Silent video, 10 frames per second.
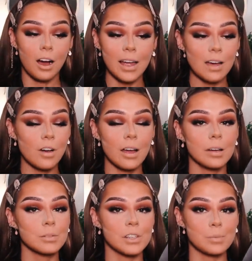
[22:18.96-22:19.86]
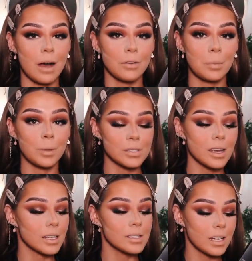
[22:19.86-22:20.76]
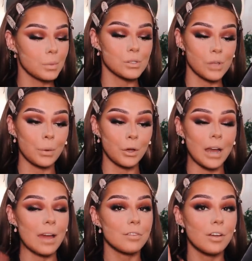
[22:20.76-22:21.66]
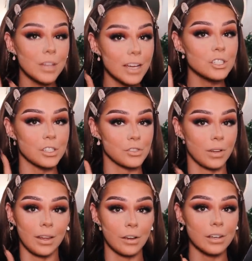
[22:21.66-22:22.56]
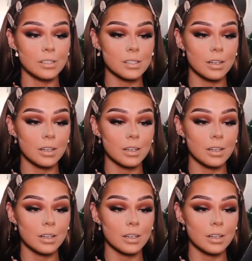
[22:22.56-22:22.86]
I have high hopes for this powder because that concealer was so good and the foundation is really good.